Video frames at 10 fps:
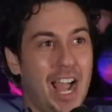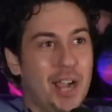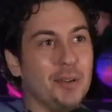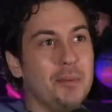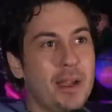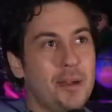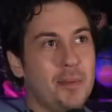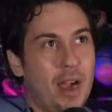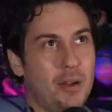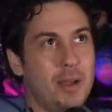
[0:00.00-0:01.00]
I
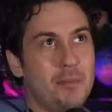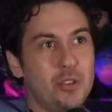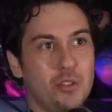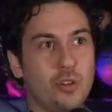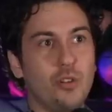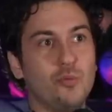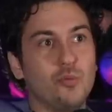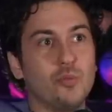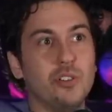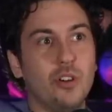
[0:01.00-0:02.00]
remember I remember you
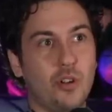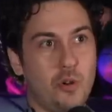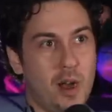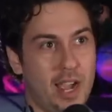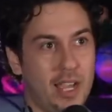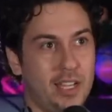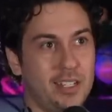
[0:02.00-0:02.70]
going real quiet.